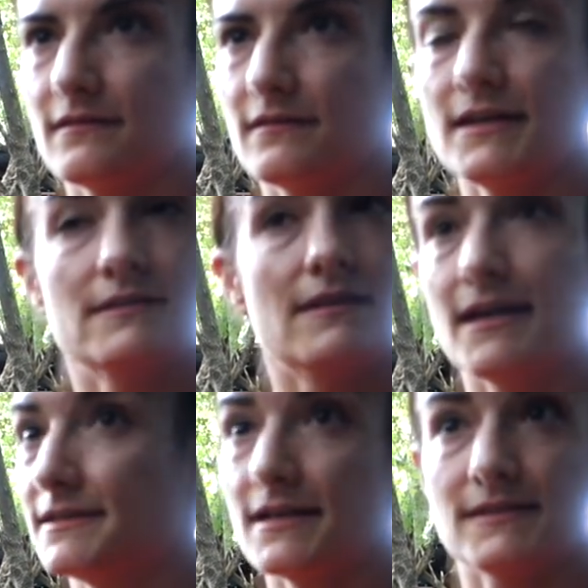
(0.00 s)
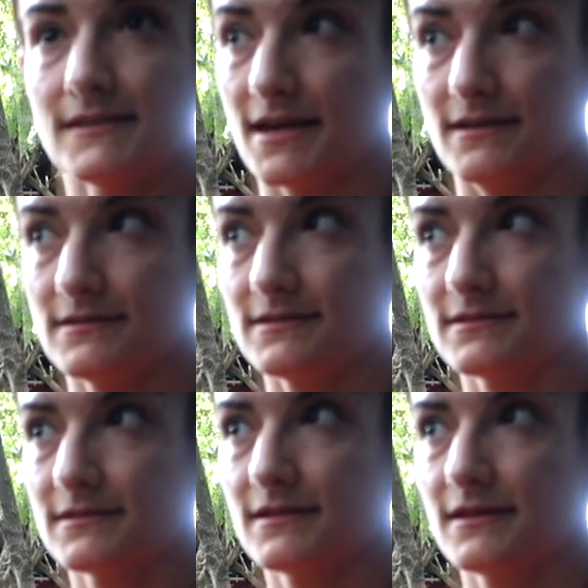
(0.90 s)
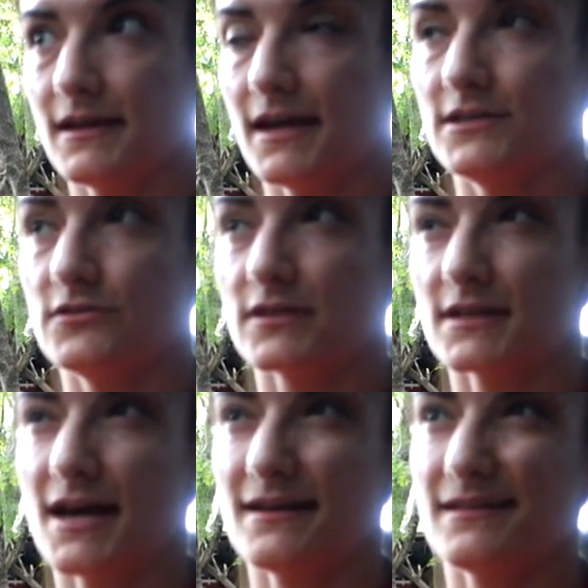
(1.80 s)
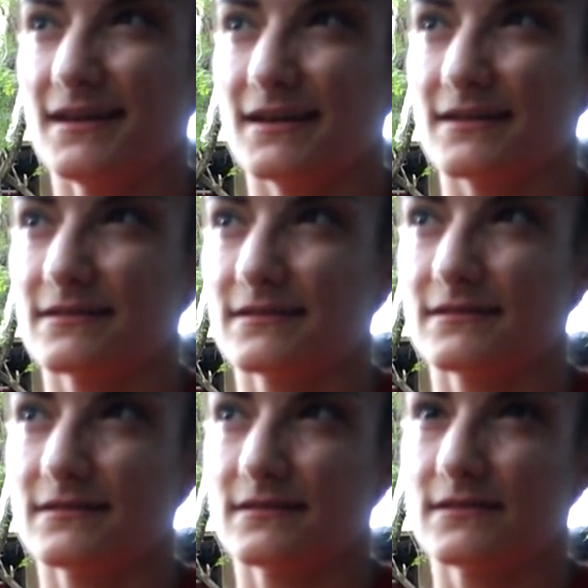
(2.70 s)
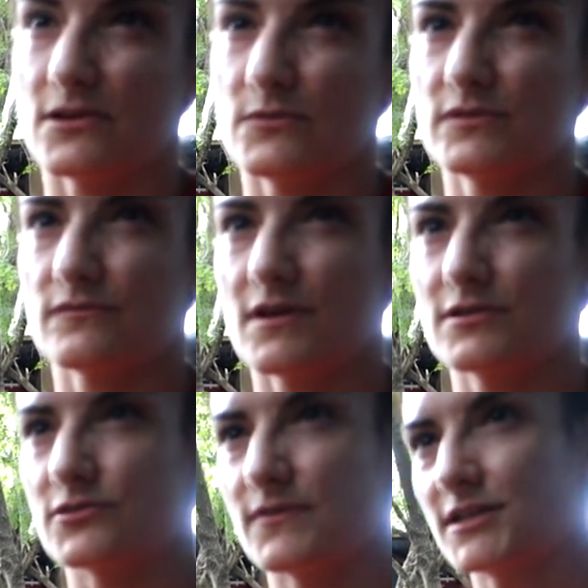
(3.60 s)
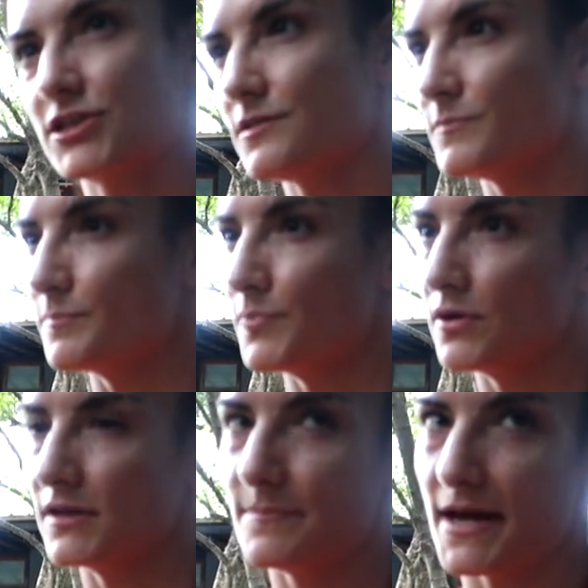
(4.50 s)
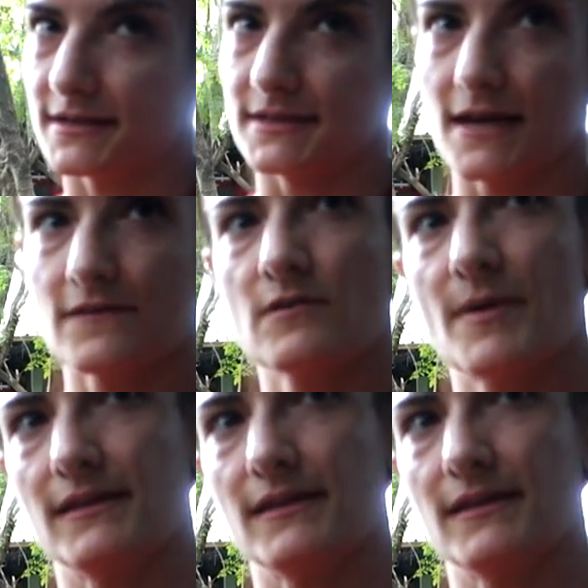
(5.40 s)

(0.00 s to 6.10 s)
It it doesn't end, and you can kind of like go in the wrong direction but pull it back together by